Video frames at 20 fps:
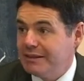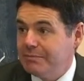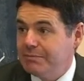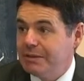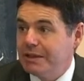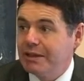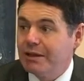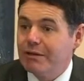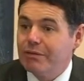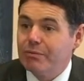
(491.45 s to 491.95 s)

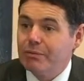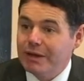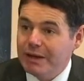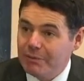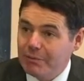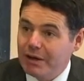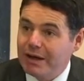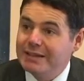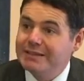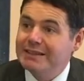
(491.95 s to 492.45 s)
because we
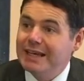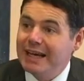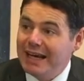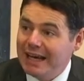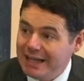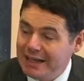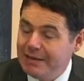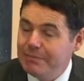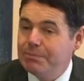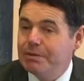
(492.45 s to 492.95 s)
want
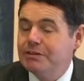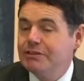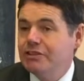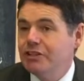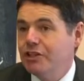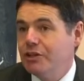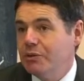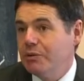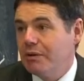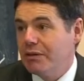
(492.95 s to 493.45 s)
anybody
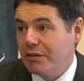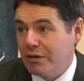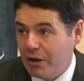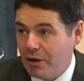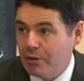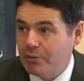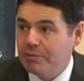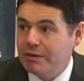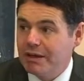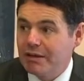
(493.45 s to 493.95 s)
who is
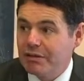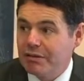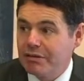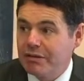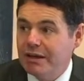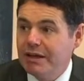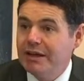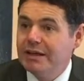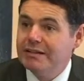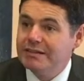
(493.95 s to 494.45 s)
homeless